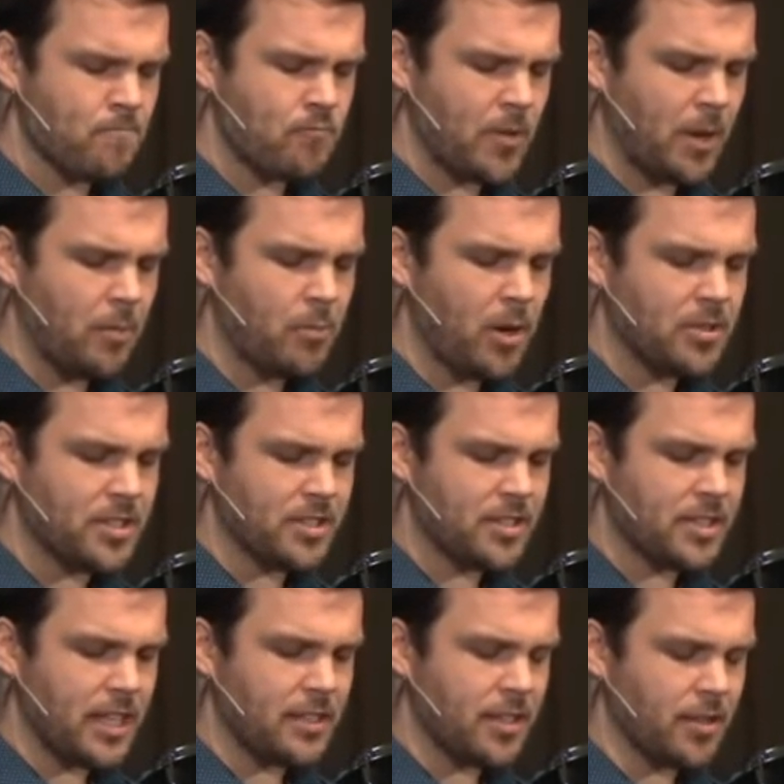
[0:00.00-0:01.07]
Moses
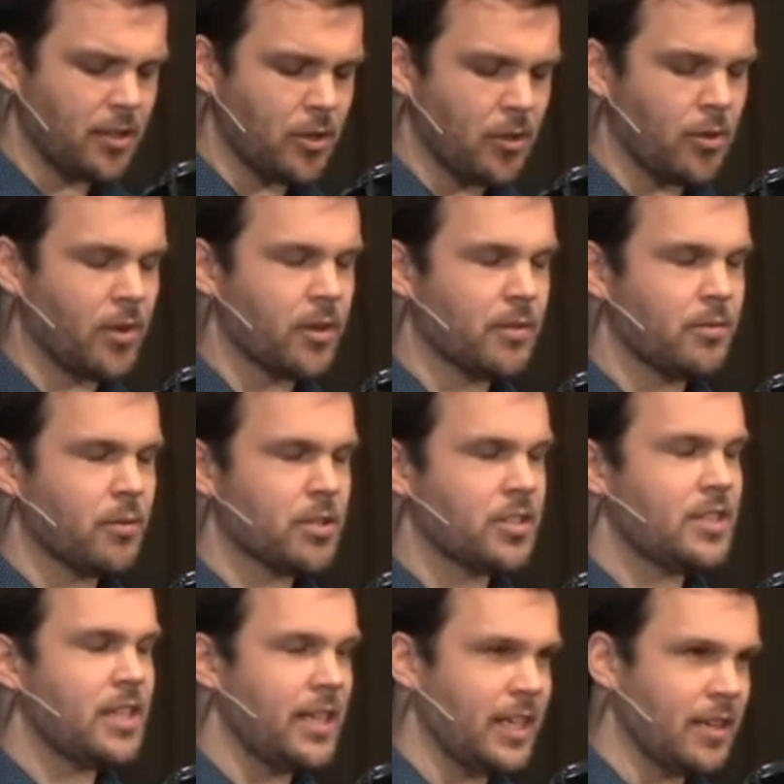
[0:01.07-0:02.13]
said to the Lord, we're
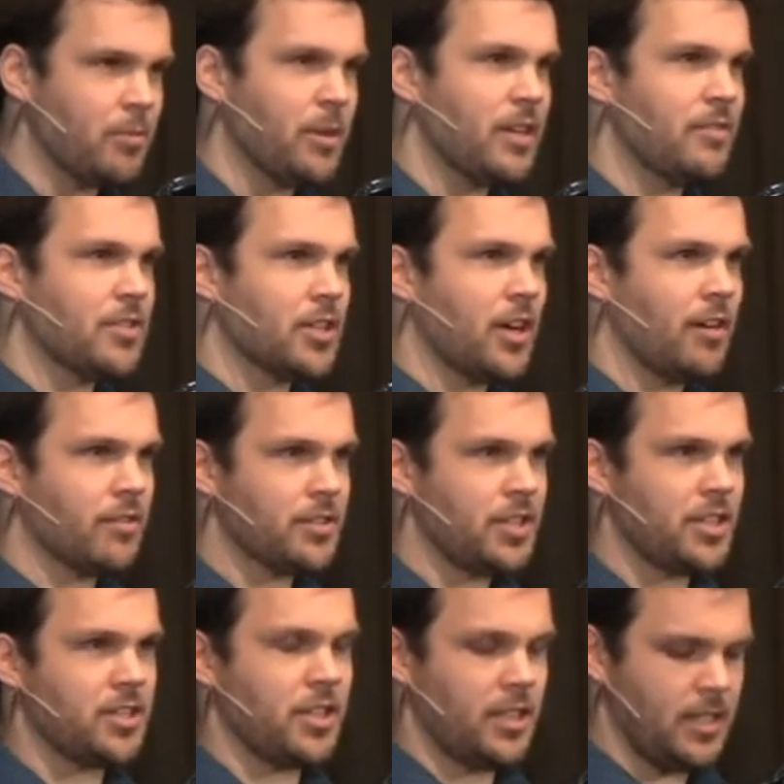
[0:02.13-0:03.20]
seeing a bit of his
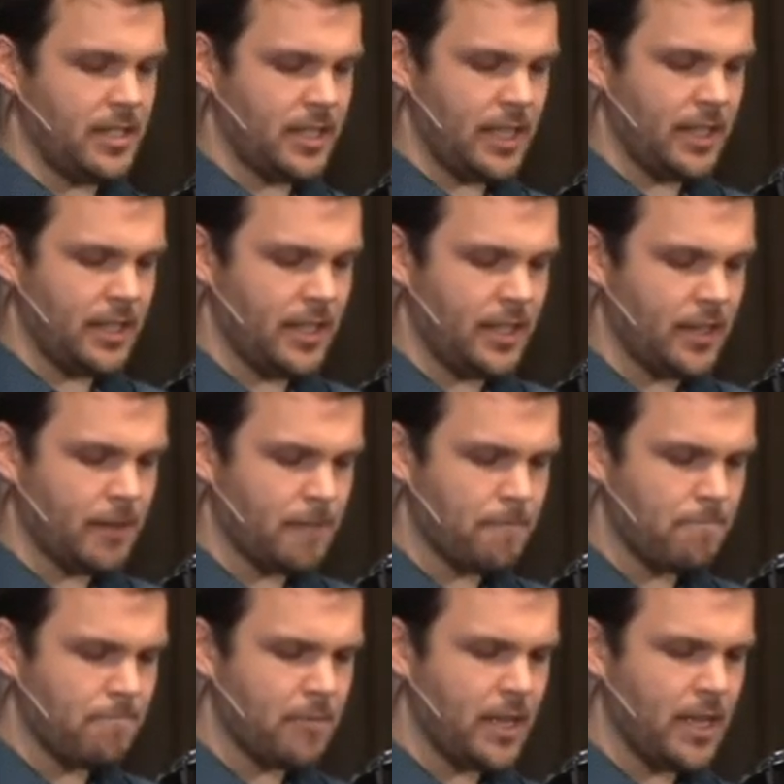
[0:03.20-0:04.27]
conversation in the tent here.
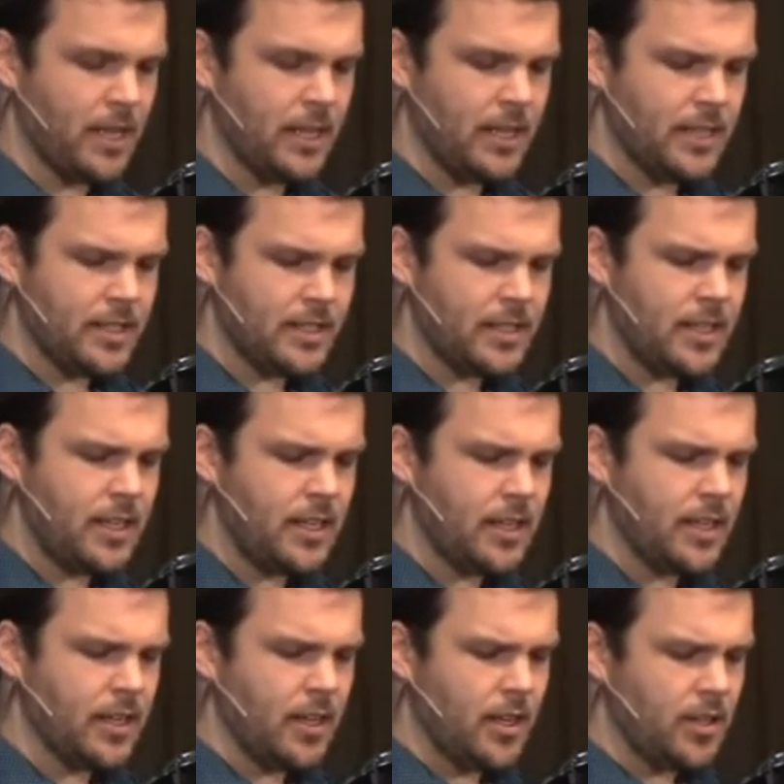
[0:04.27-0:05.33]
See,
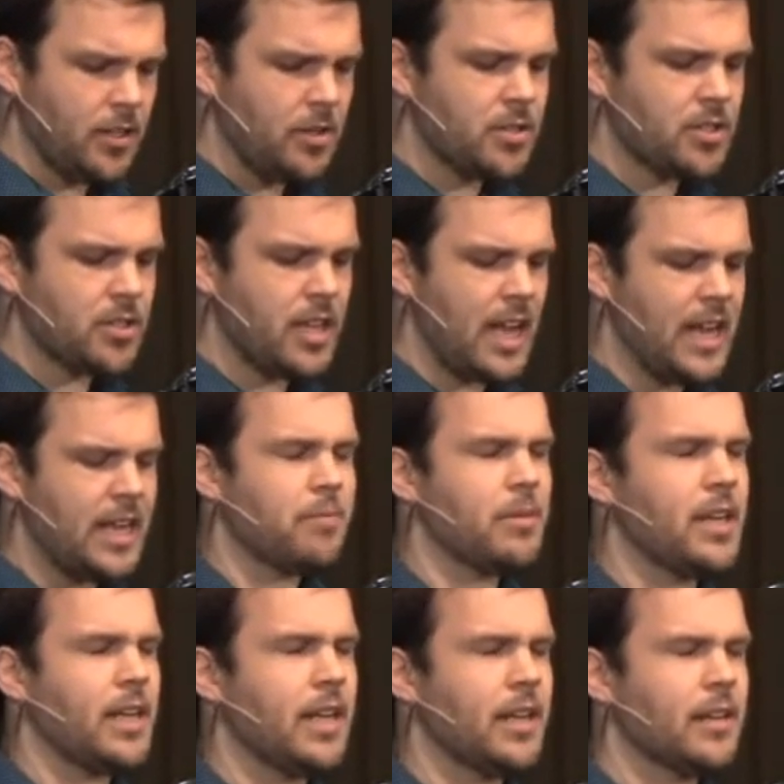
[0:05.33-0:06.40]
you say to
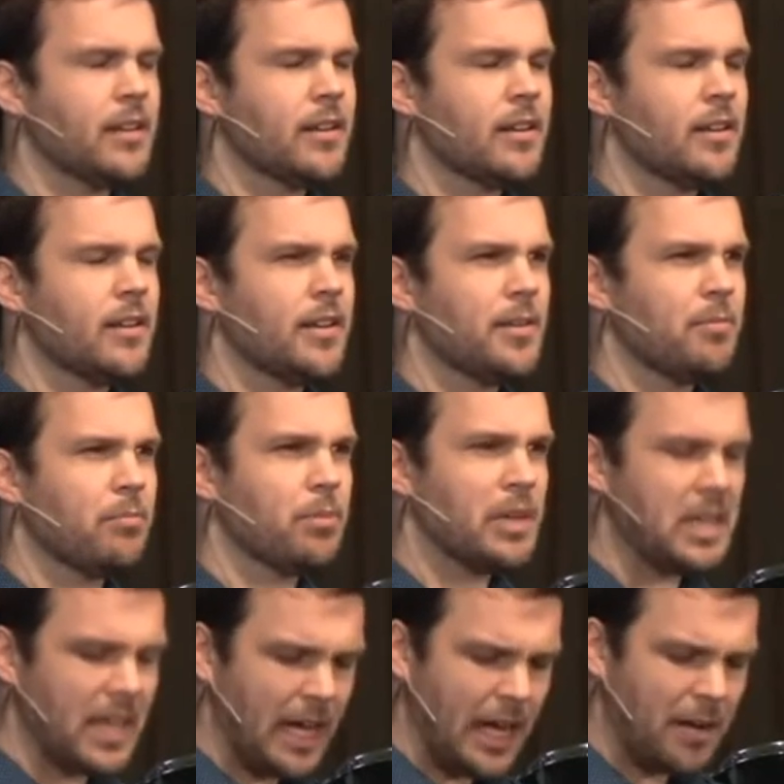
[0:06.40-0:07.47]
me,
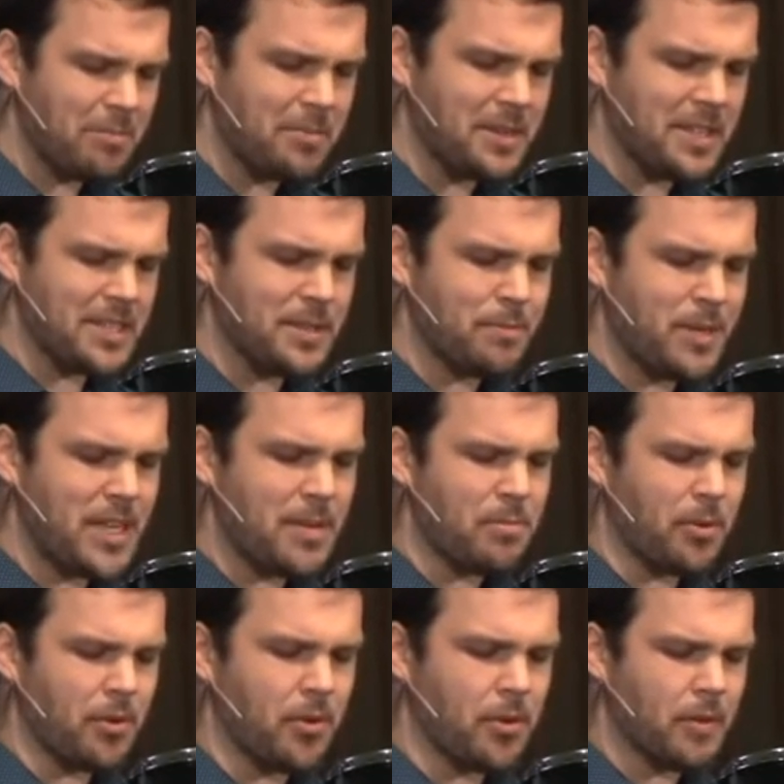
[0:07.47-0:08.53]
Bring up these
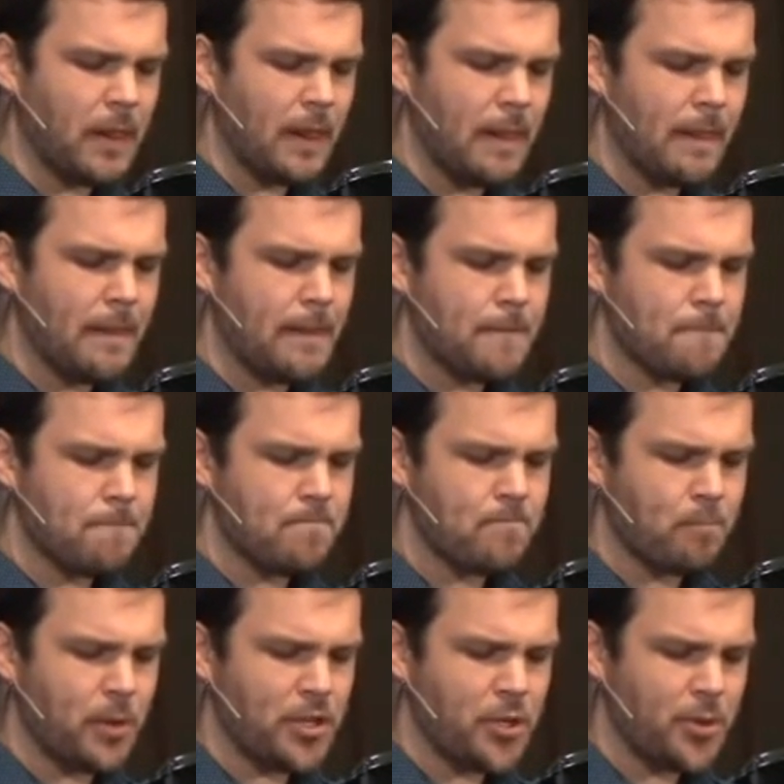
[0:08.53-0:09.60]
people,
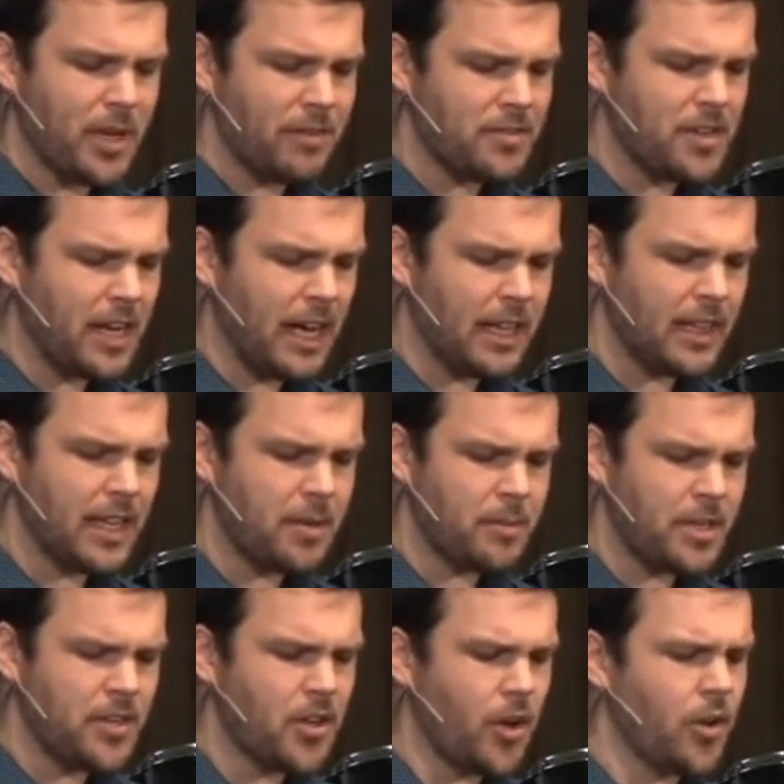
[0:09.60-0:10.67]
but you have not let me
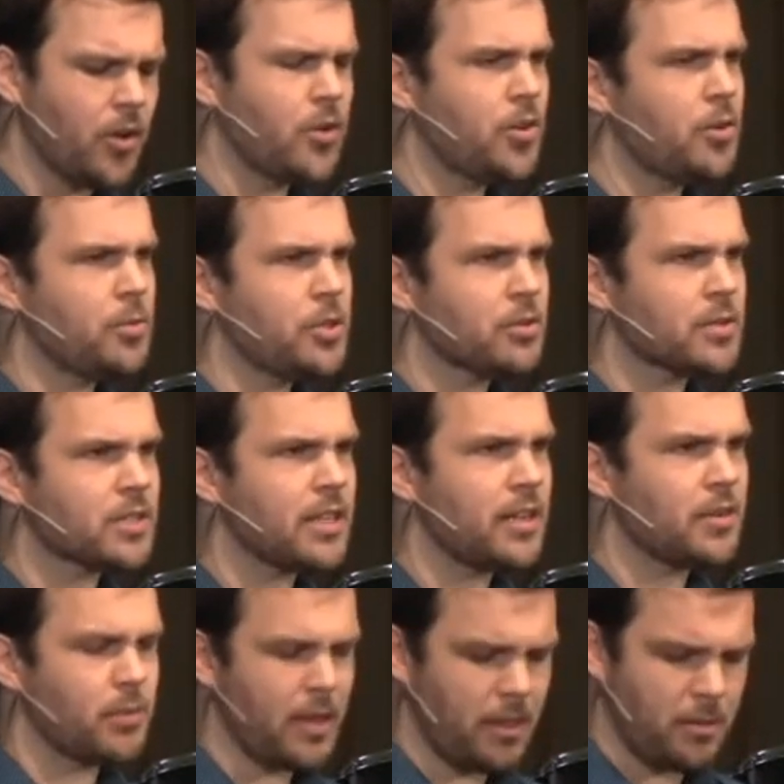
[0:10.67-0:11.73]
know whom you will send
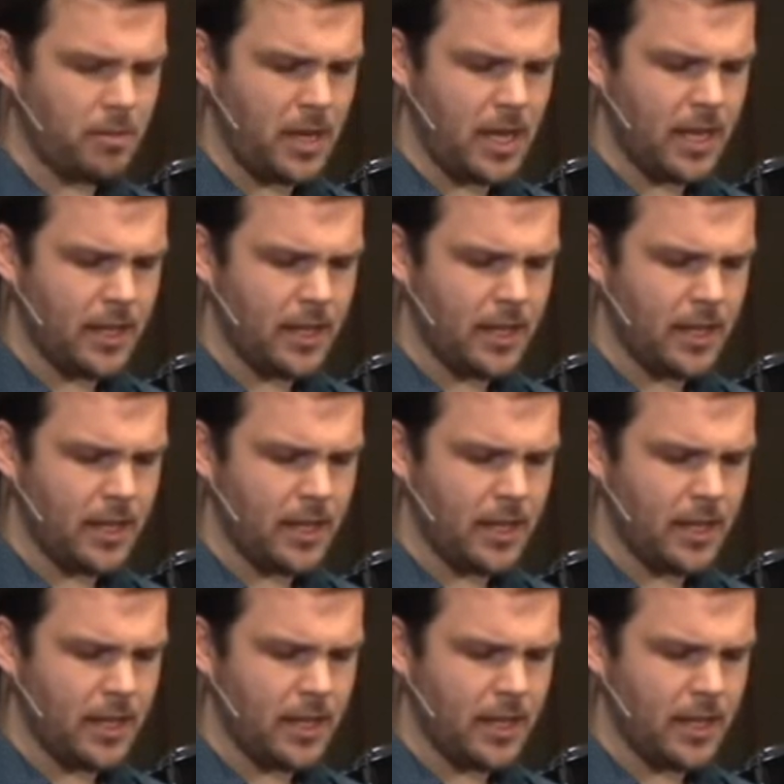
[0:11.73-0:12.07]
with me.